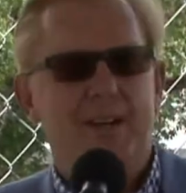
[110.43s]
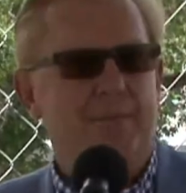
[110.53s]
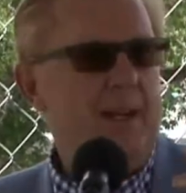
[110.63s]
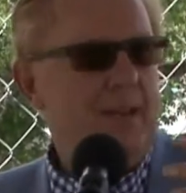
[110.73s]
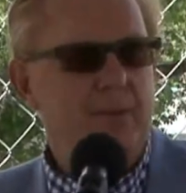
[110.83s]

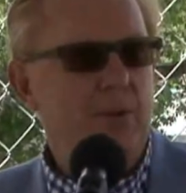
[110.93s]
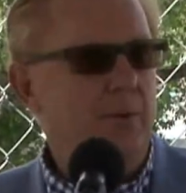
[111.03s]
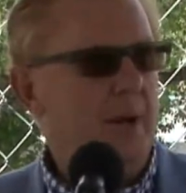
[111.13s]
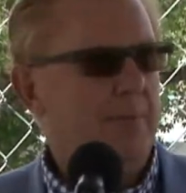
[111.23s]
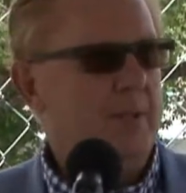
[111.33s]
Many of you
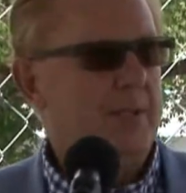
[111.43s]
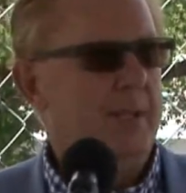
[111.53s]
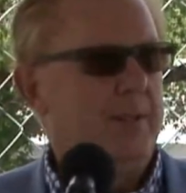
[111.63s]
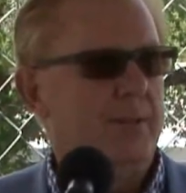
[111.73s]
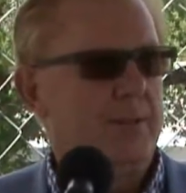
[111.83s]

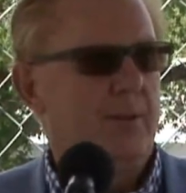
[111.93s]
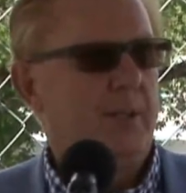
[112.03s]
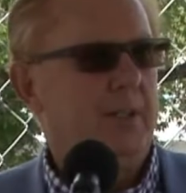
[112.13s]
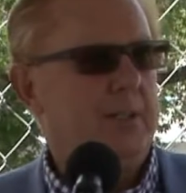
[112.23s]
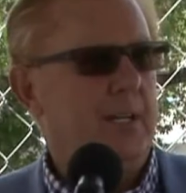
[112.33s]
represent those
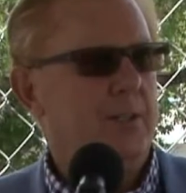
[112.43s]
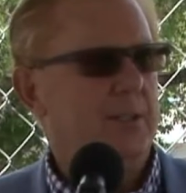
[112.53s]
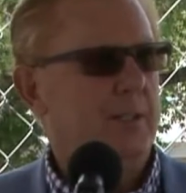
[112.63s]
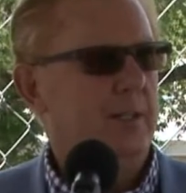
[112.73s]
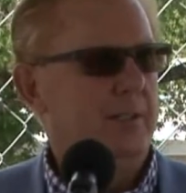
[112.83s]

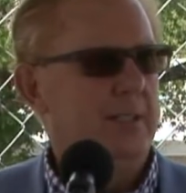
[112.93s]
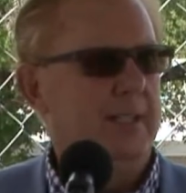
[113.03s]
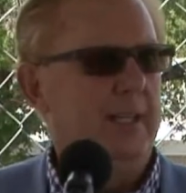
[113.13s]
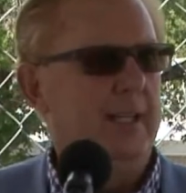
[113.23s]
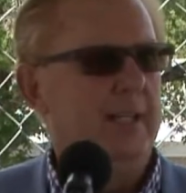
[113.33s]
organizations here
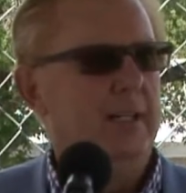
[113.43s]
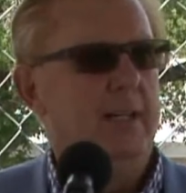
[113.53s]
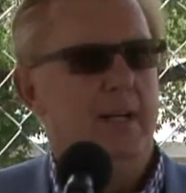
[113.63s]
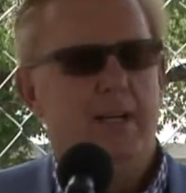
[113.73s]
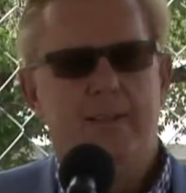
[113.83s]
today
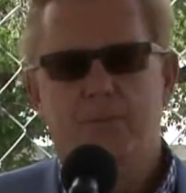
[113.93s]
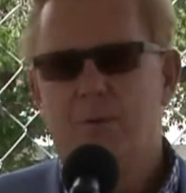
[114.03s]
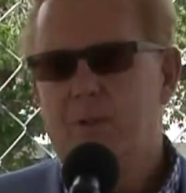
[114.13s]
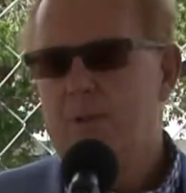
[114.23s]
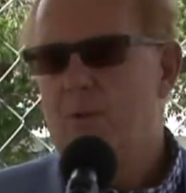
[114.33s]
that
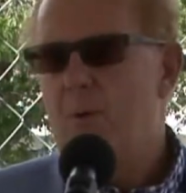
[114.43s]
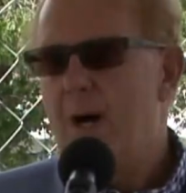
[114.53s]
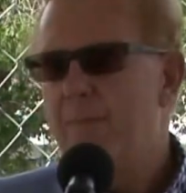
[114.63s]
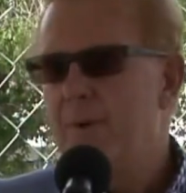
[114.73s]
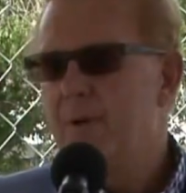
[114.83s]
work
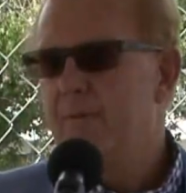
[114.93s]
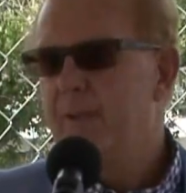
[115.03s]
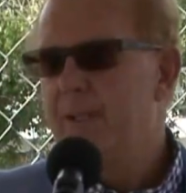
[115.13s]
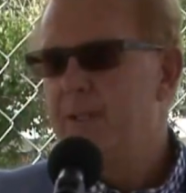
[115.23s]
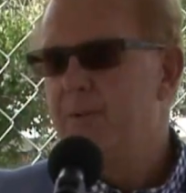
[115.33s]

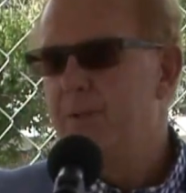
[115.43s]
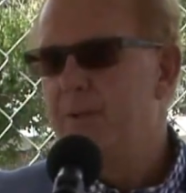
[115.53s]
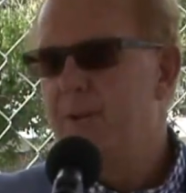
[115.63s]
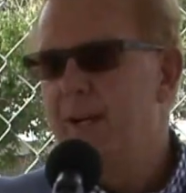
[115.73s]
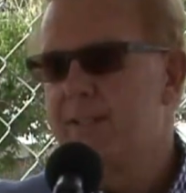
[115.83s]
cooperatively to
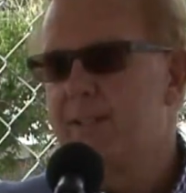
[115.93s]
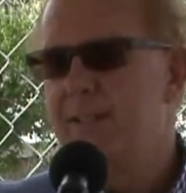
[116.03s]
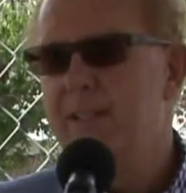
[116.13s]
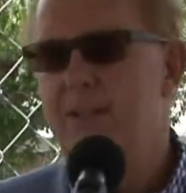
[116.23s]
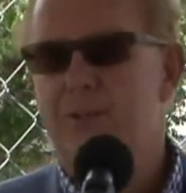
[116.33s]
address
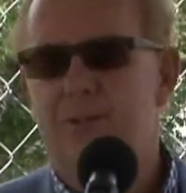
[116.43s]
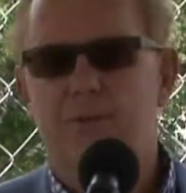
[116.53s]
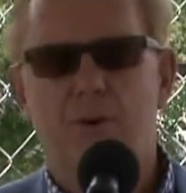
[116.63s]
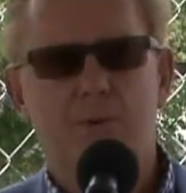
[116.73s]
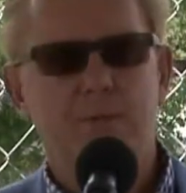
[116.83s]
the issue
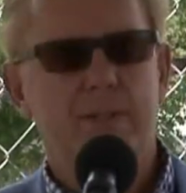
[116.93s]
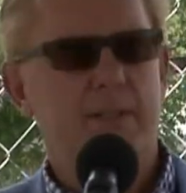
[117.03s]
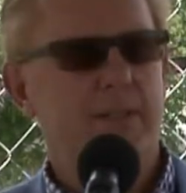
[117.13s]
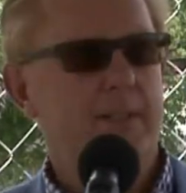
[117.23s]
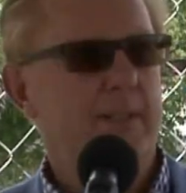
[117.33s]
of
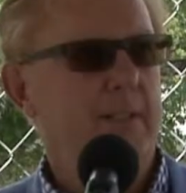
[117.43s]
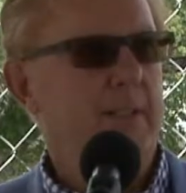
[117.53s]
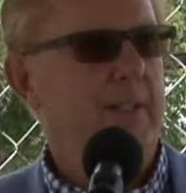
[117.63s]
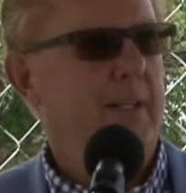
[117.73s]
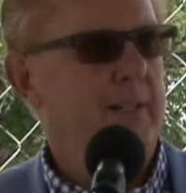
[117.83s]
homelessness
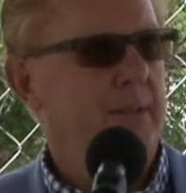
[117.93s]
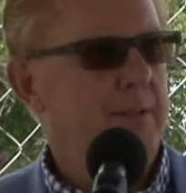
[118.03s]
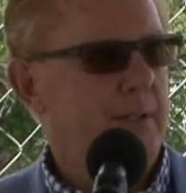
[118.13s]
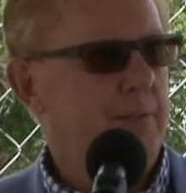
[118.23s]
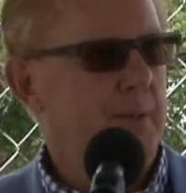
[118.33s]
and
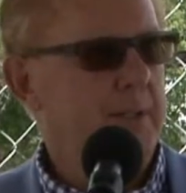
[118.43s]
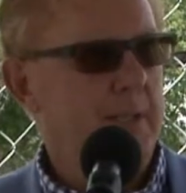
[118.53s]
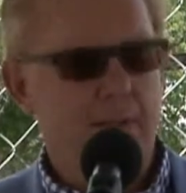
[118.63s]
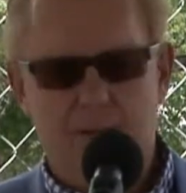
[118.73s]
those experiencing